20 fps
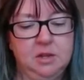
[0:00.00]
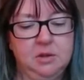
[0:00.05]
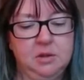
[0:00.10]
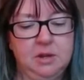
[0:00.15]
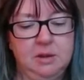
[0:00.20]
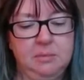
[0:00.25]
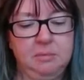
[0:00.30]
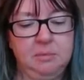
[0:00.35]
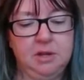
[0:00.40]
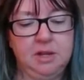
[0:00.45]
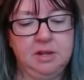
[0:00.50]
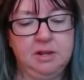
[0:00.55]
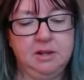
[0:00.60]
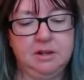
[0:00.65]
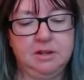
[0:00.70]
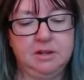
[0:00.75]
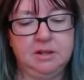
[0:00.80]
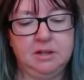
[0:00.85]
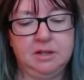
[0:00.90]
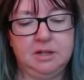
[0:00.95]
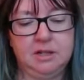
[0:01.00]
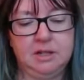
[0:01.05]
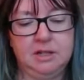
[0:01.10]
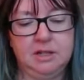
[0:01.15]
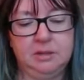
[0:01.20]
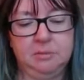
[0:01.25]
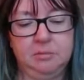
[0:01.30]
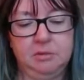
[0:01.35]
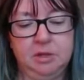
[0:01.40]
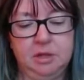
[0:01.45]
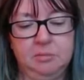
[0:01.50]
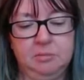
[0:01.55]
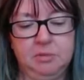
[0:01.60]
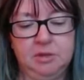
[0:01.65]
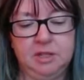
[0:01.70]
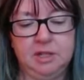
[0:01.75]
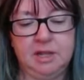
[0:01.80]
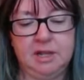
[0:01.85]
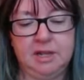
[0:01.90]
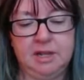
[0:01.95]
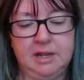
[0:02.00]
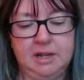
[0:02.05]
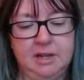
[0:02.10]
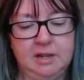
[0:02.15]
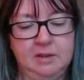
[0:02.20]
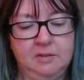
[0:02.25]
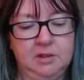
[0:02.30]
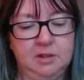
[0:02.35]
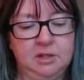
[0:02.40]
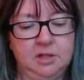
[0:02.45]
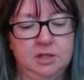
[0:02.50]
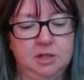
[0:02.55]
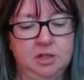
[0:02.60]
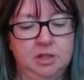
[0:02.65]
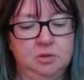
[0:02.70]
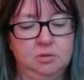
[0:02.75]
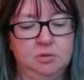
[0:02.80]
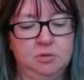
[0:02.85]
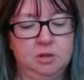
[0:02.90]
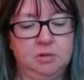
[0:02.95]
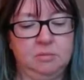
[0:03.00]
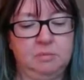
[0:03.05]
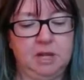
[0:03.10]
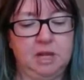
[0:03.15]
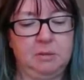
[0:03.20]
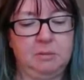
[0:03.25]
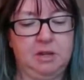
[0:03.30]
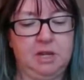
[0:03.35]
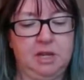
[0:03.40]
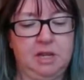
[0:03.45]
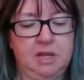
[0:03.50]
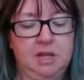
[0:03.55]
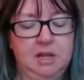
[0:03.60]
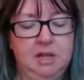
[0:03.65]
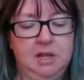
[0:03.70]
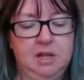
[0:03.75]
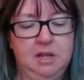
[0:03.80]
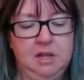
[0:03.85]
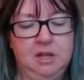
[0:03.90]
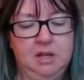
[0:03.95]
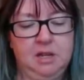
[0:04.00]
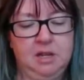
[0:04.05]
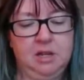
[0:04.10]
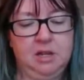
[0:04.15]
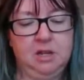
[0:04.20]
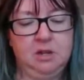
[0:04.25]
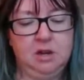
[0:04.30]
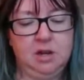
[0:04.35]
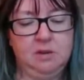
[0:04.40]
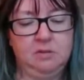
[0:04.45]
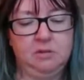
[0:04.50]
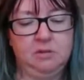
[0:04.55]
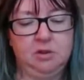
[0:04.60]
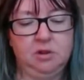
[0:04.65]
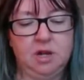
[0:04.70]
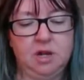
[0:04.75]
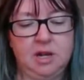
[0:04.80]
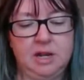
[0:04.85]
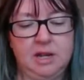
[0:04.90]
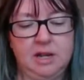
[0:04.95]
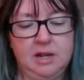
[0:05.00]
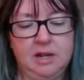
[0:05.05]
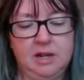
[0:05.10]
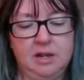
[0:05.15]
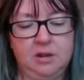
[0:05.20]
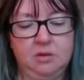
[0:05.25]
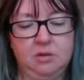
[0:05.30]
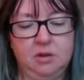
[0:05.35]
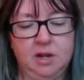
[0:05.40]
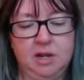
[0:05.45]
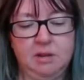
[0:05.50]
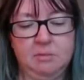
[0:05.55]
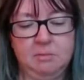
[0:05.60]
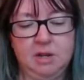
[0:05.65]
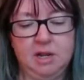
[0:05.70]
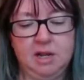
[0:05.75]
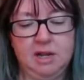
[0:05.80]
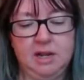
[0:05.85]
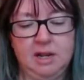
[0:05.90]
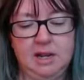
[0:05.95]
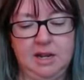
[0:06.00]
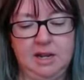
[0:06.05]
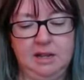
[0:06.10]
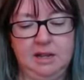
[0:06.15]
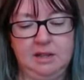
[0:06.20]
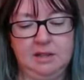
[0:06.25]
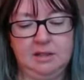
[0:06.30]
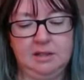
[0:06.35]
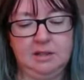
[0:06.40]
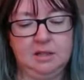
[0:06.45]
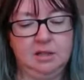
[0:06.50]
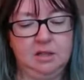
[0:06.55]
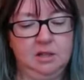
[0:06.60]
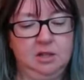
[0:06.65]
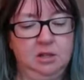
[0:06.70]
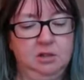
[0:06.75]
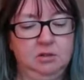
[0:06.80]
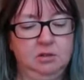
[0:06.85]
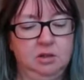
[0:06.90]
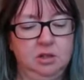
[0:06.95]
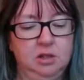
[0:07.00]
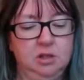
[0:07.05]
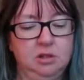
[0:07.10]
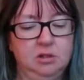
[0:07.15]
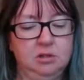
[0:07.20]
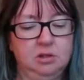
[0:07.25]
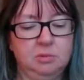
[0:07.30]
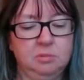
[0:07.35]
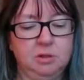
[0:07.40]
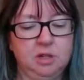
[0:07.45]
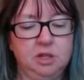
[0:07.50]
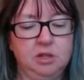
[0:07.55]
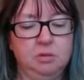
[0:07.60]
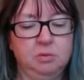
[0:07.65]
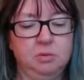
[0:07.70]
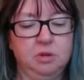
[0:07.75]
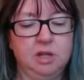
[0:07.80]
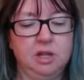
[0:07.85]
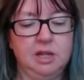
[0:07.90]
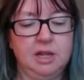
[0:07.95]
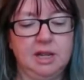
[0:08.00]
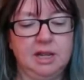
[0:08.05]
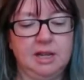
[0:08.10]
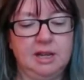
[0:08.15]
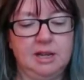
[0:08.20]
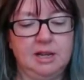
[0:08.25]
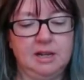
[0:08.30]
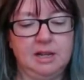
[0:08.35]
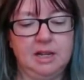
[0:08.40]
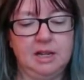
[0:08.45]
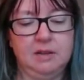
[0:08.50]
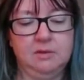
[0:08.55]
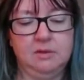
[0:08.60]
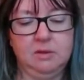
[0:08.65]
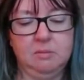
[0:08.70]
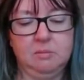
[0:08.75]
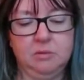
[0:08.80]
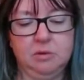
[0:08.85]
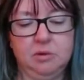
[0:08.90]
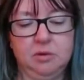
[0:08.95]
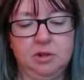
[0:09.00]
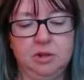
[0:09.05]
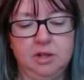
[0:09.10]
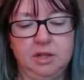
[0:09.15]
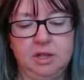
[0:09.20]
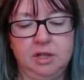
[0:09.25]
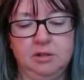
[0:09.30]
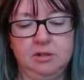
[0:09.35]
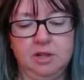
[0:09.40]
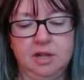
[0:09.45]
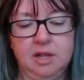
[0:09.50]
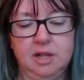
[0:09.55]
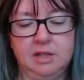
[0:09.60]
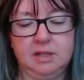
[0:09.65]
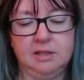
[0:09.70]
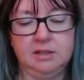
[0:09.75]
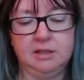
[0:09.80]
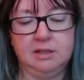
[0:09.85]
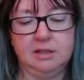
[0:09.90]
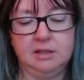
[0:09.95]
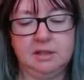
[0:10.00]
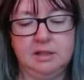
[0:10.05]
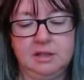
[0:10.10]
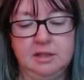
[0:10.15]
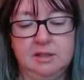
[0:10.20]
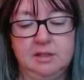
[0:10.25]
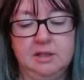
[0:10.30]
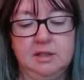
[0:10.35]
You have been on the plump side ever since you were a baby. You have tried a great many diets. You lose, but you regain even more than you lost.